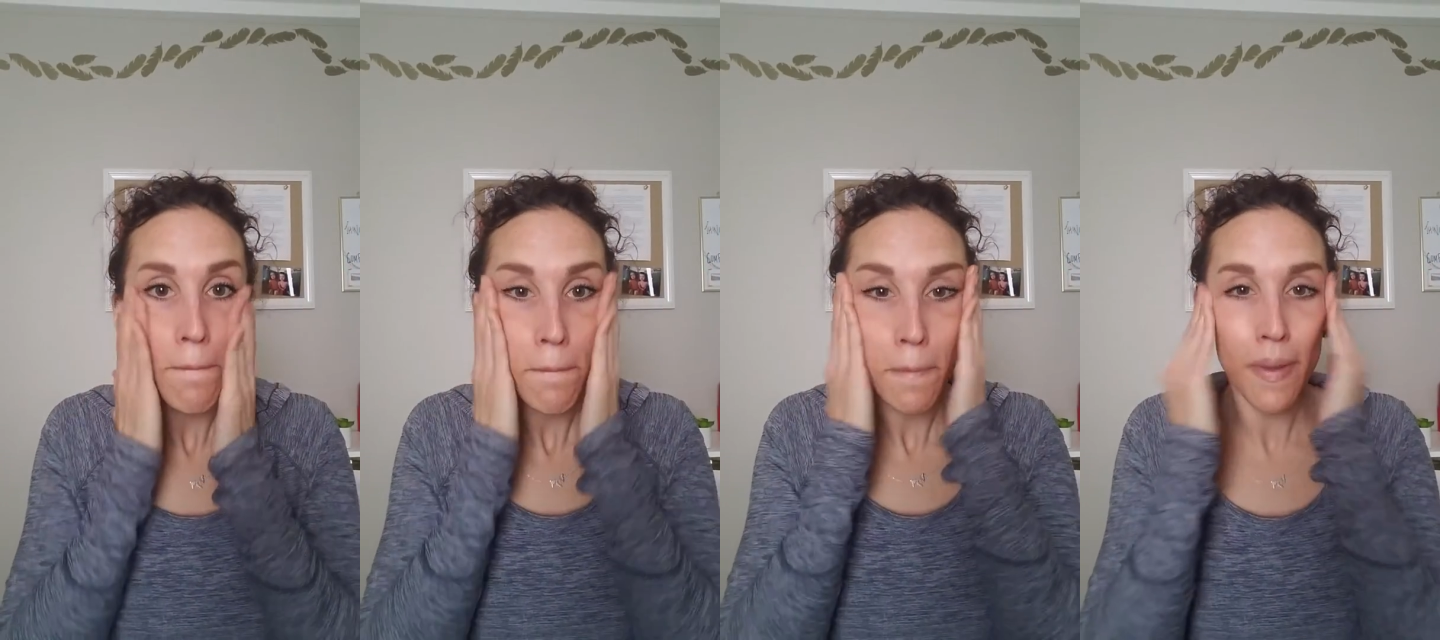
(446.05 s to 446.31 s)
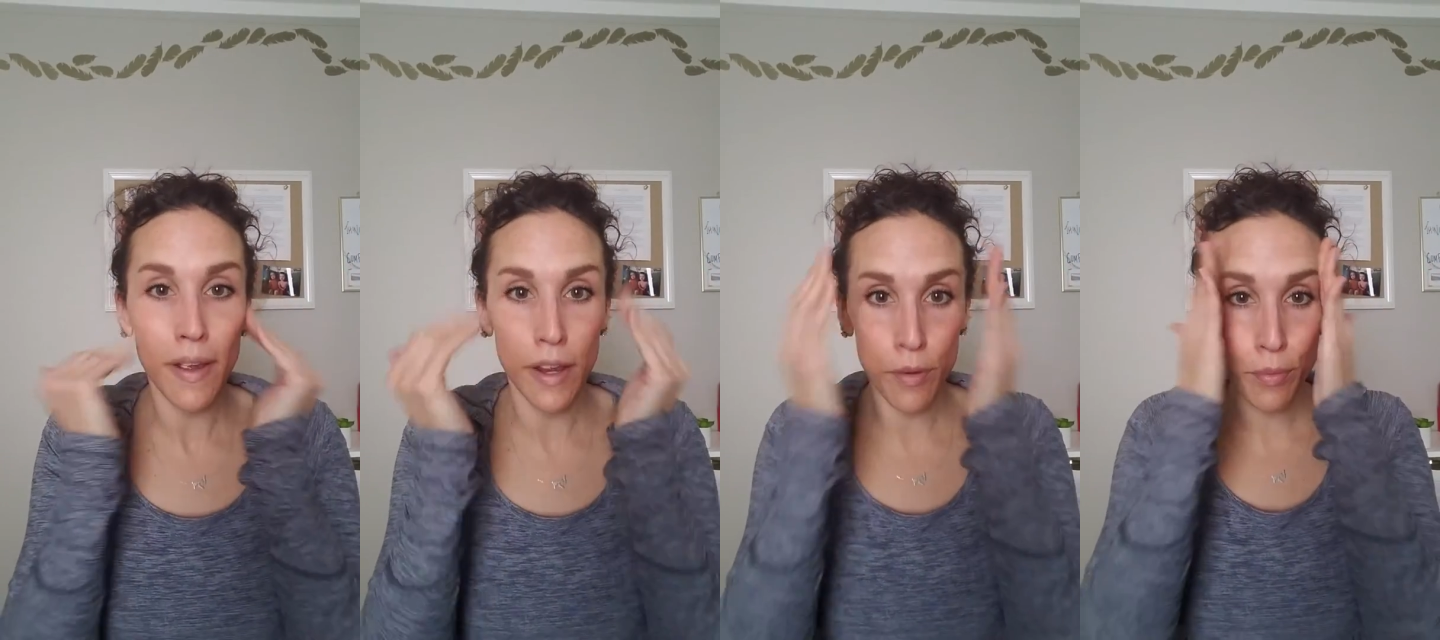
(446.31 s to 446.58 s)

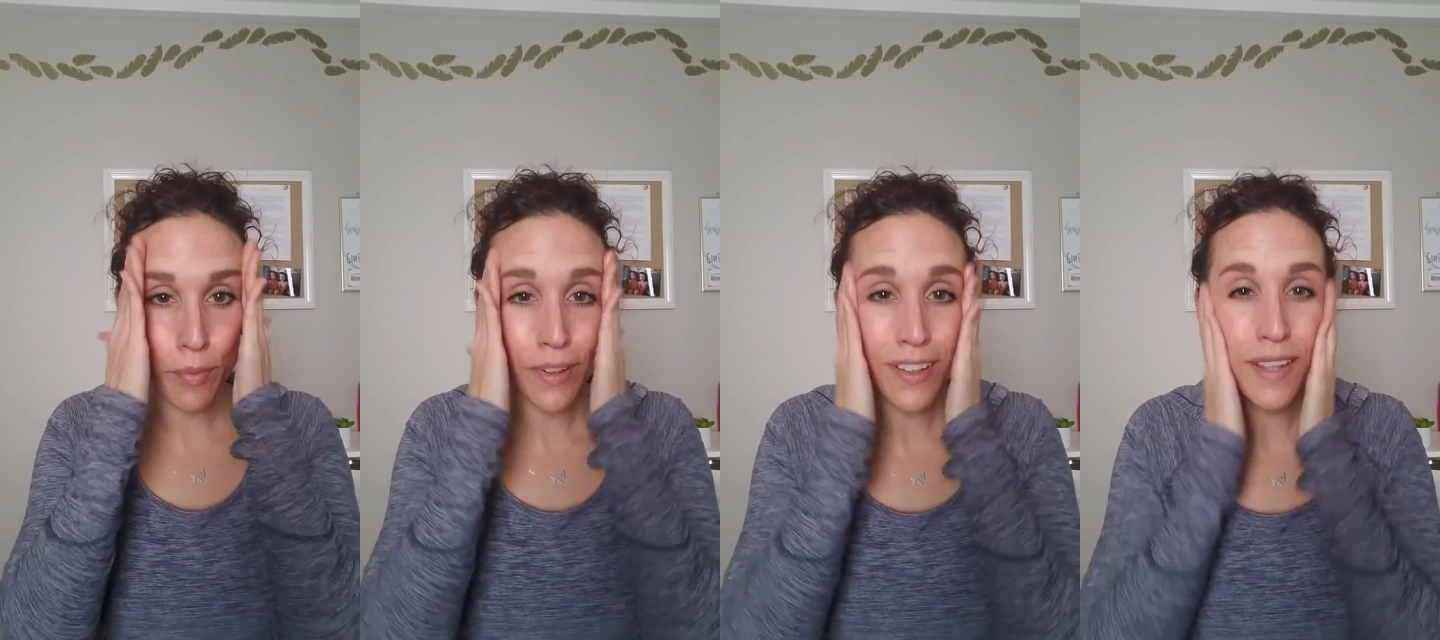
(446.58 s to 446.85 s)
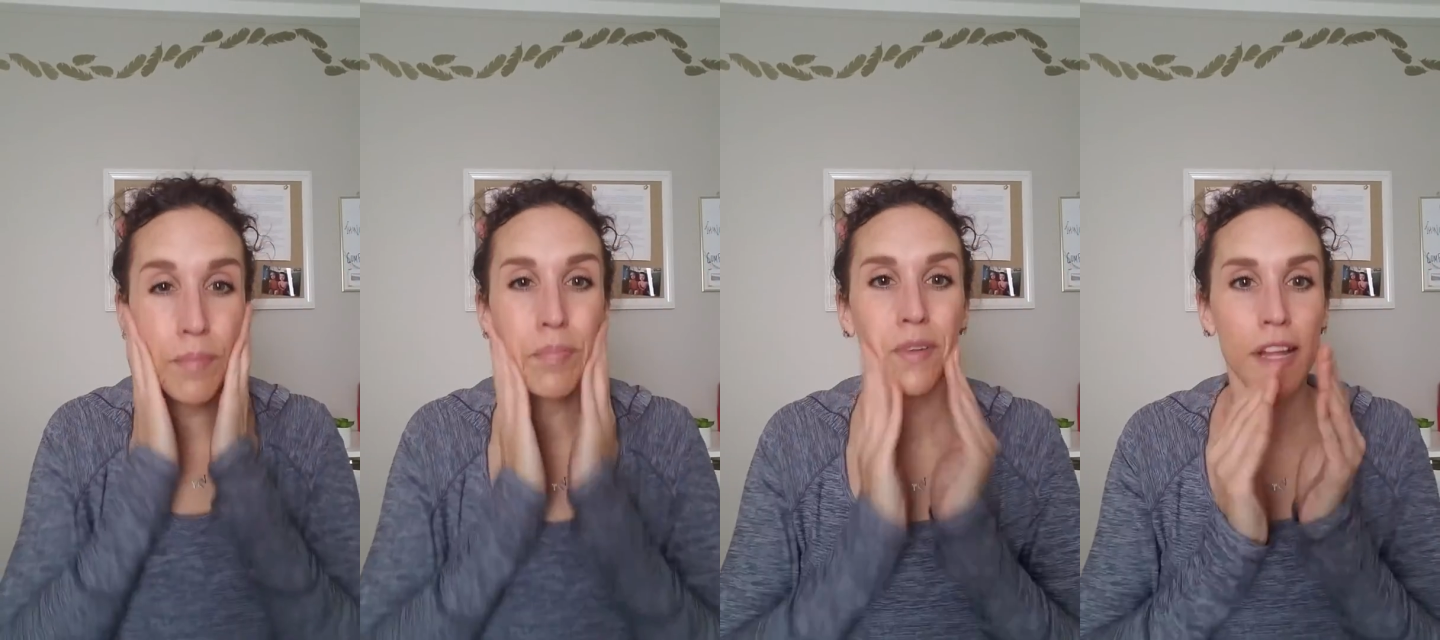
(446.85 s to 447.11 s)
But it
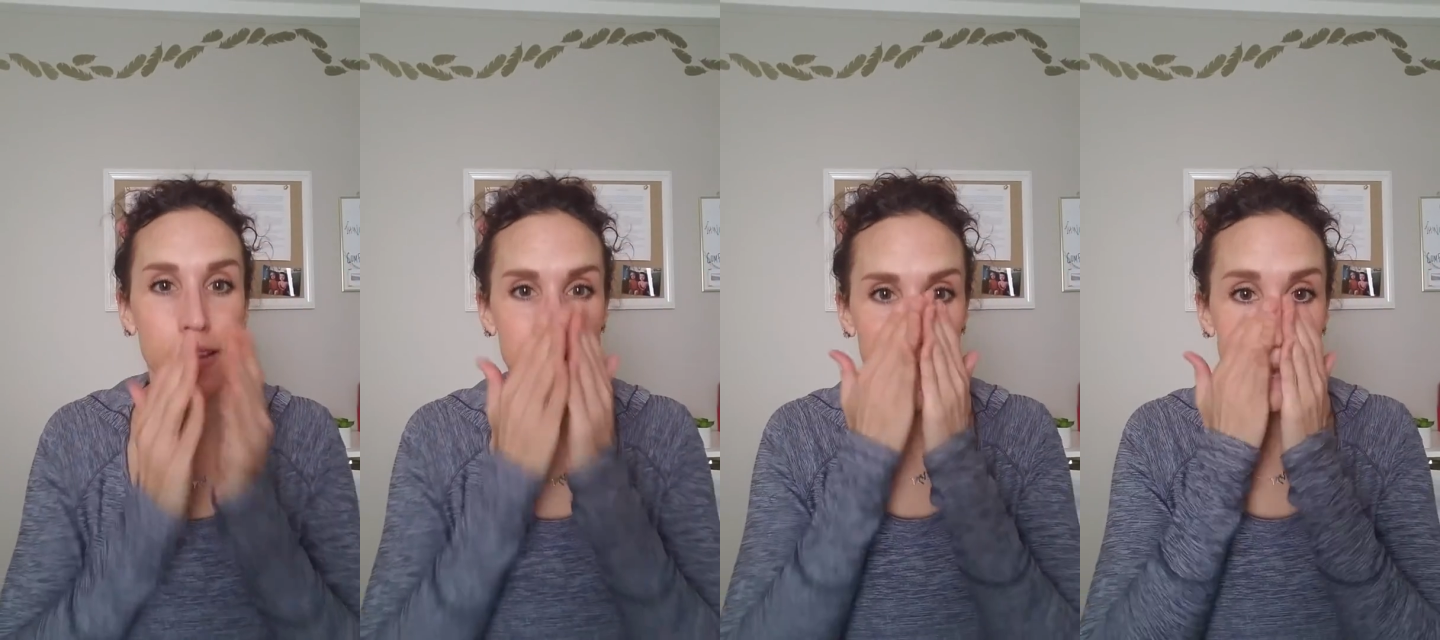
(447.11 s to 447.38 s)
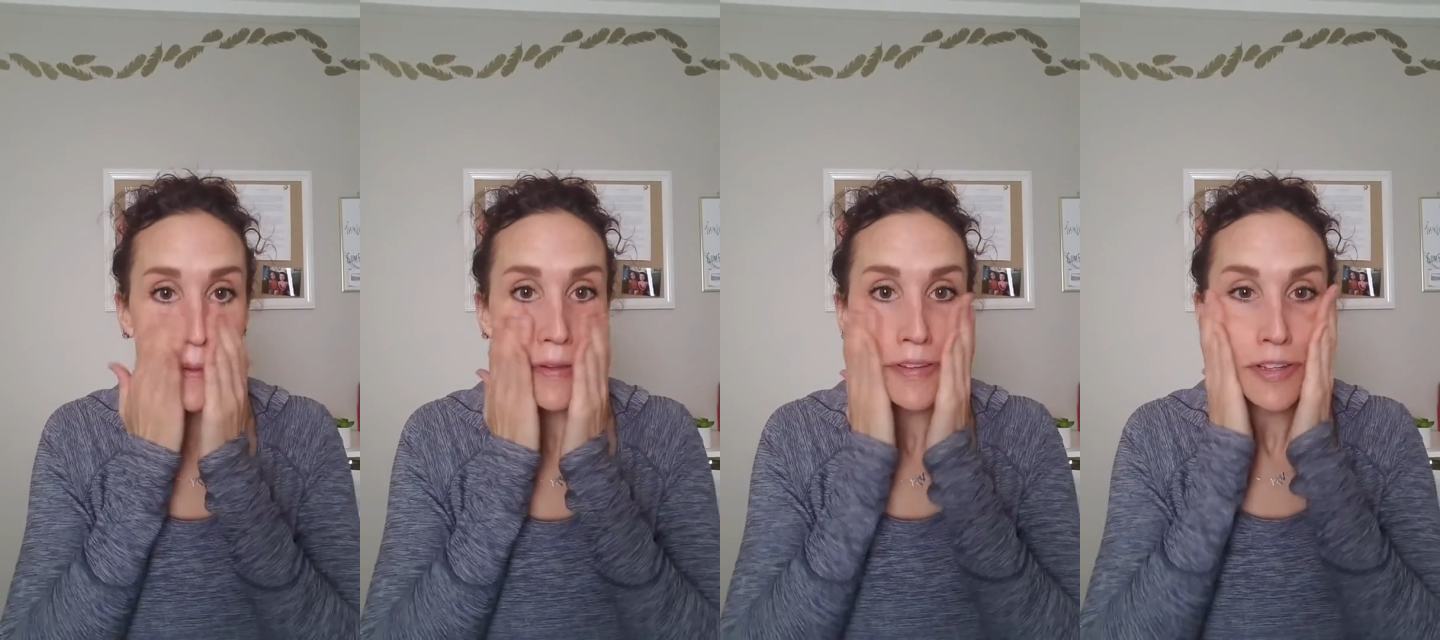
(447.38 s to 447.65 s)
really blends
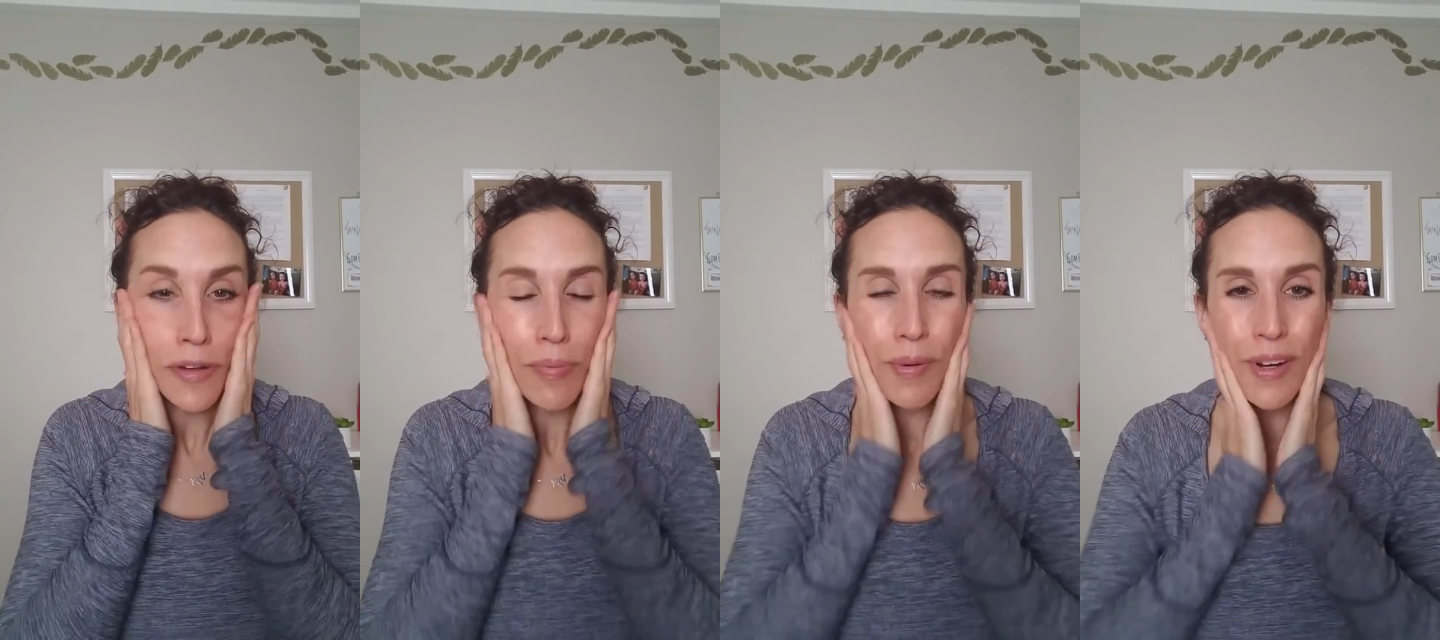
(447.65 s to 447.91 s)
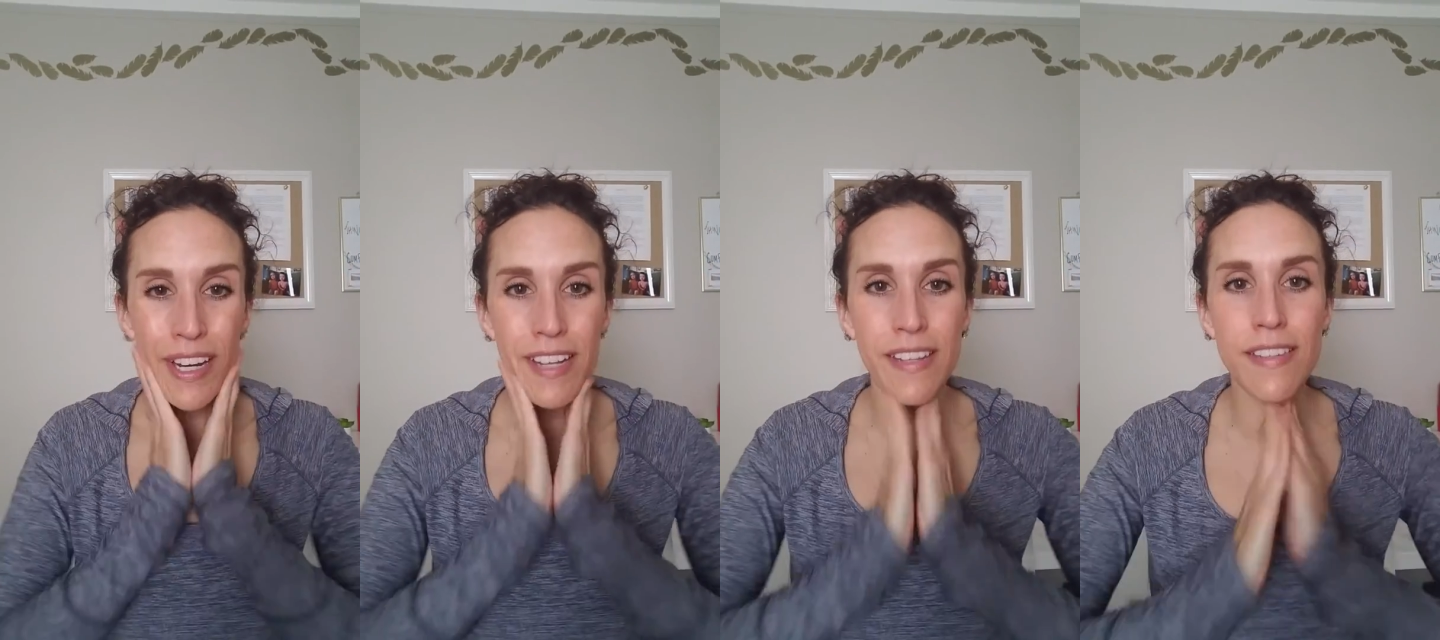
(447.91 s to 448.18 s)
in super
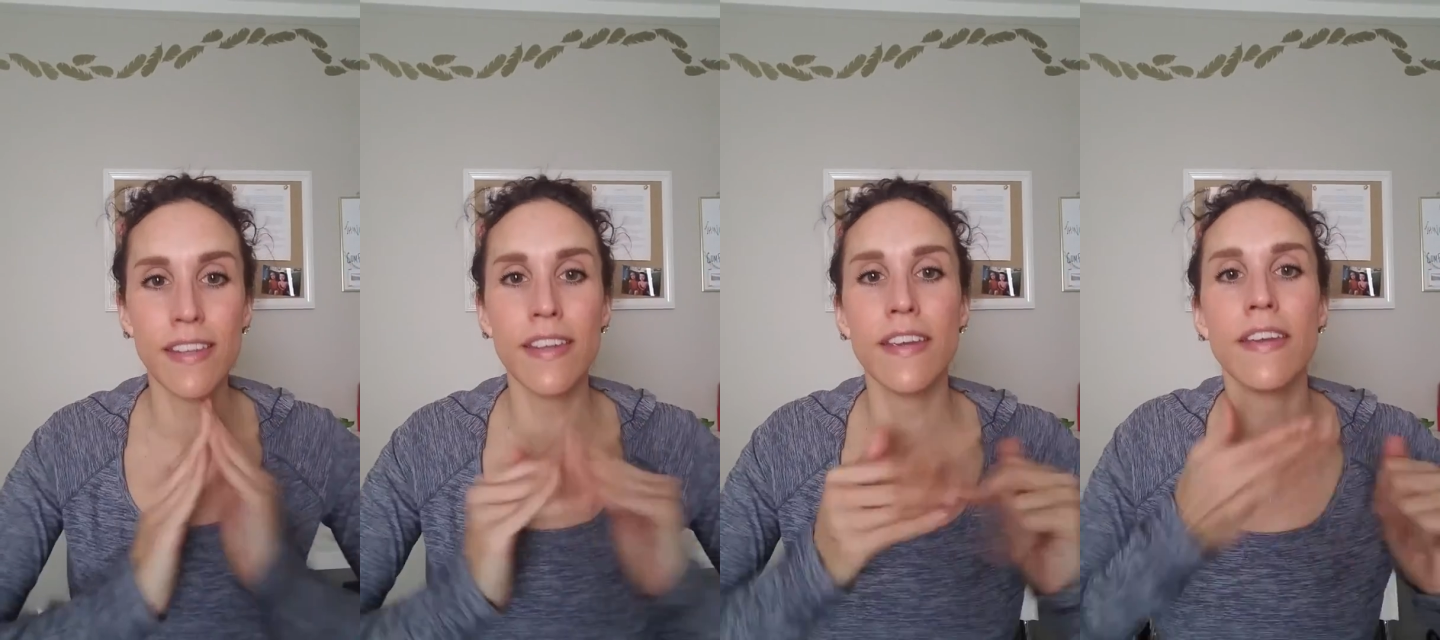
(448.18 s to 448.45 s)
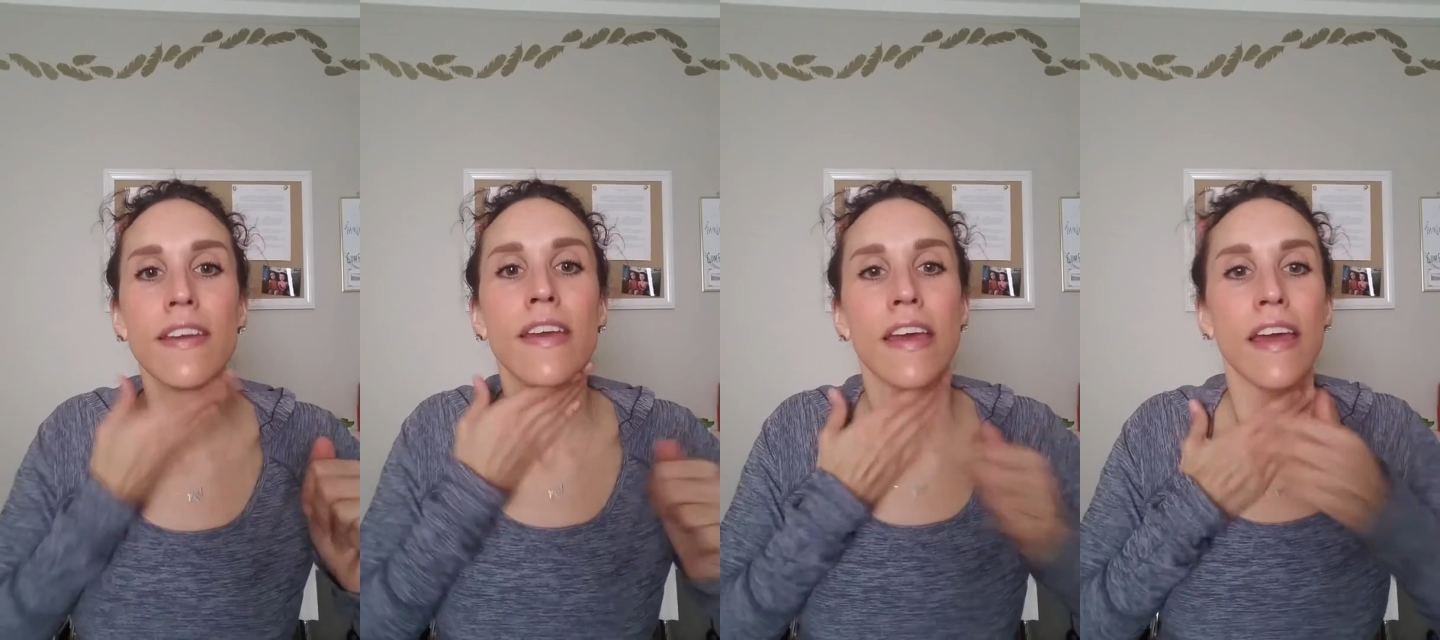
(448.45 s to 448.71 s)

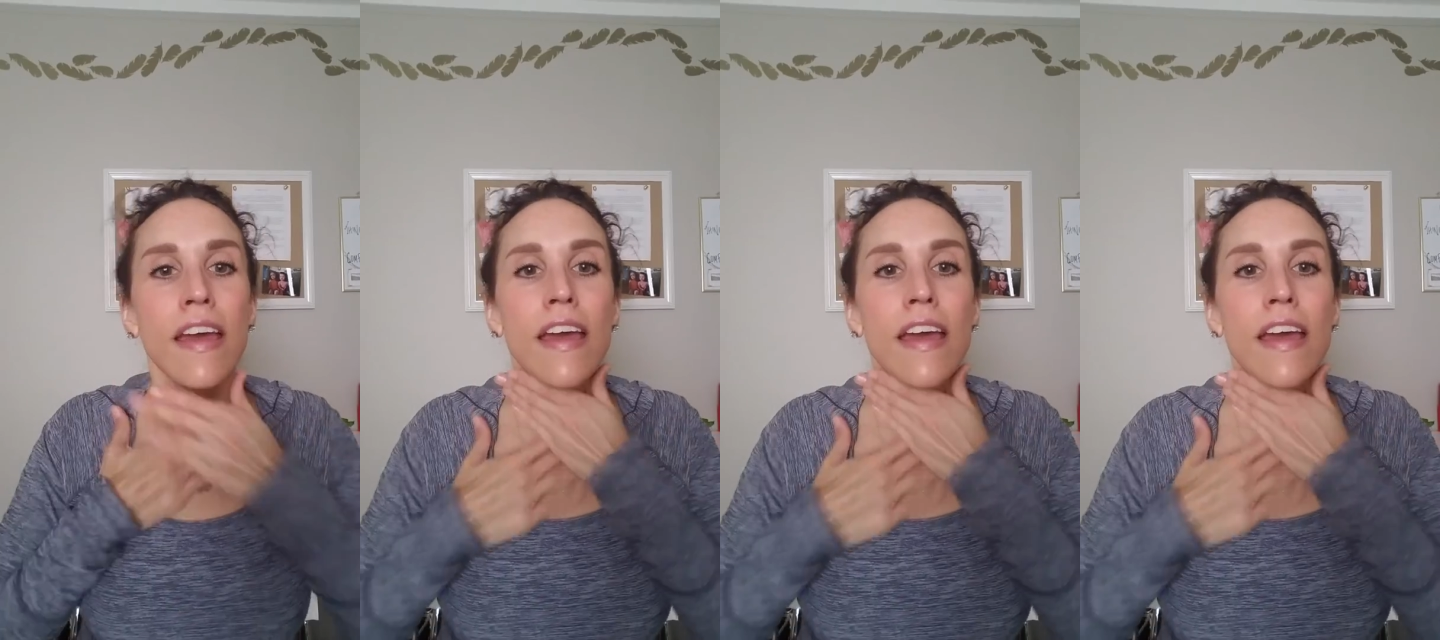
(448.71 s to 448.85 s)
easy.